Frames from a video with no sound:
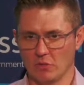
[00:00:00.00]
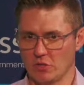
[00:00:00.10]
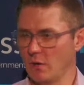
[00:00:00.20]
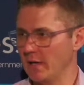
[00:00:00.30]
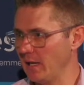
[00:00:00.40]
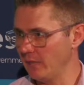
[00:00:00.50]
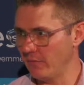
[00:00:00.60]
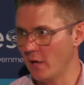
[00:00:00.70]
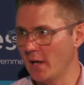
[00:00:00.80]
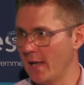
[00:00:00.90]
do I need
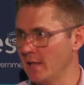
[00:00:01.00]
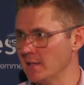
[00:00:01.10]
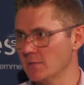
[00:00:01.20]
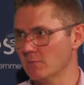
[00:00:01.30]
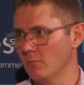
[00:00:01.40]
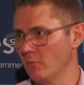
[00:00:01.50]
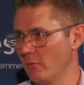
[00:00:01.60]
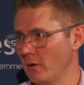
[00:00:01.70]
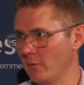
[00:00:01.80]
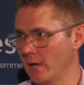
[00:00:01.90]
finance,
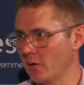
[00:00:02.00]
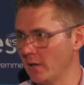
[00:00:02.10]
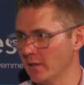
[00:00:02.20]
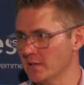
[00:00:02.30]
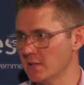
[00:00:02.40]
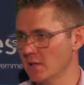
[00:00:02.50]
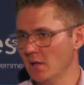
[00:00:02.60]
where are we going in this,